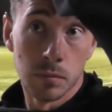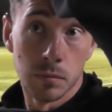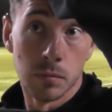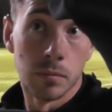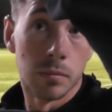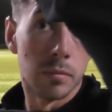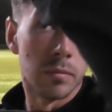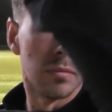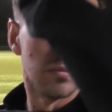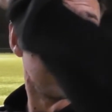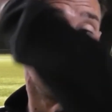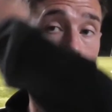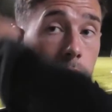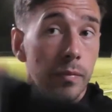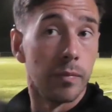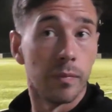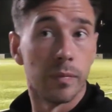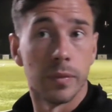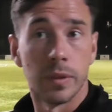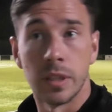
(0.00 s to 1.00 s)
against a good side?
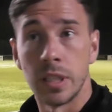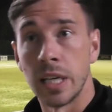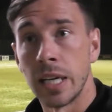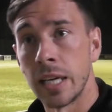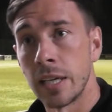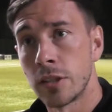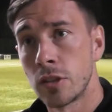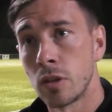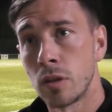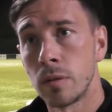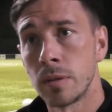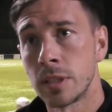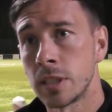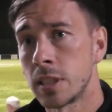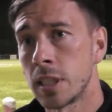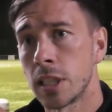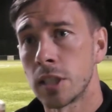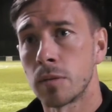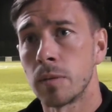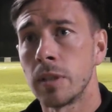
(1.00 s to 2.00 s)
Yeah, it's always a
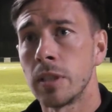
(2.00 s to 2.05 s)
test when